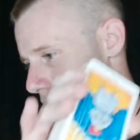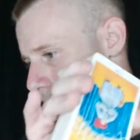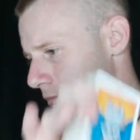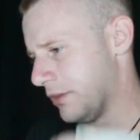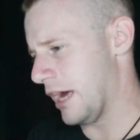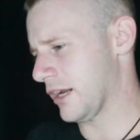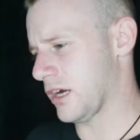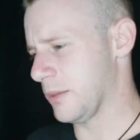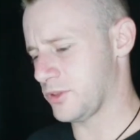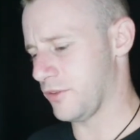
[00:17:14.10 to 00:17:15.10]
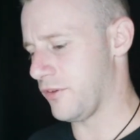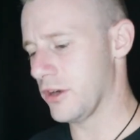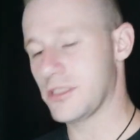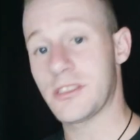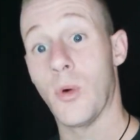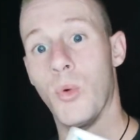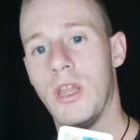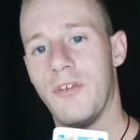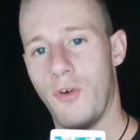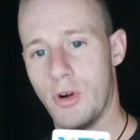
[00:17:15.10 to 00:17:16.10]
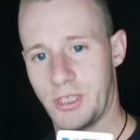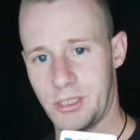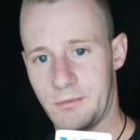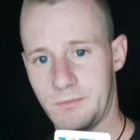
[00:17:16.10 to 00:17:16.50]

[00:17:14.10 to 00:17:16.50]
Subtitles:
Nine of Cups reversed, the Wheel of Fortune.